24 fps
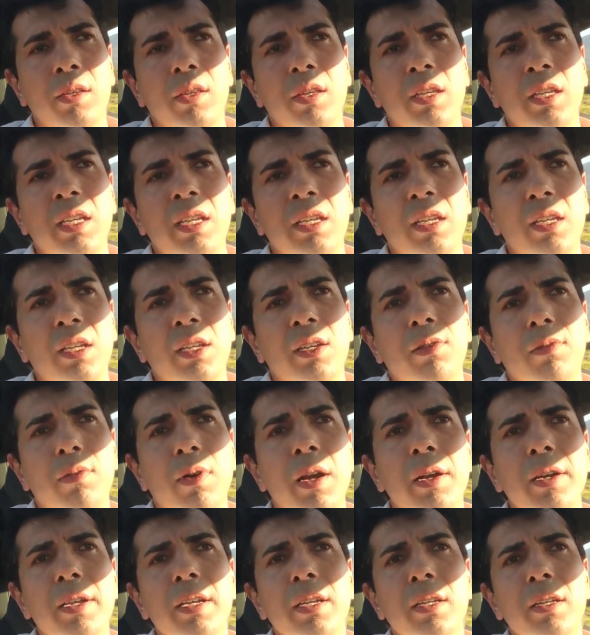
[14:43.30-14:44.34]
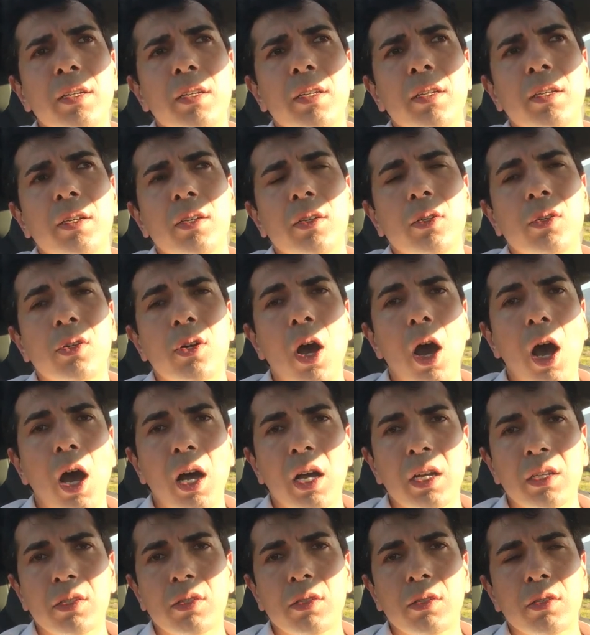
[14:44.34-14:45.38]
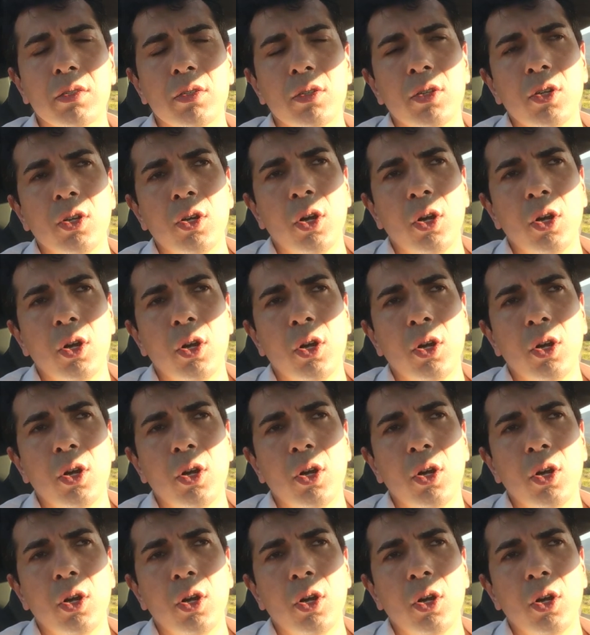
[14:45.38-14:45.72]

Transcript: the running cost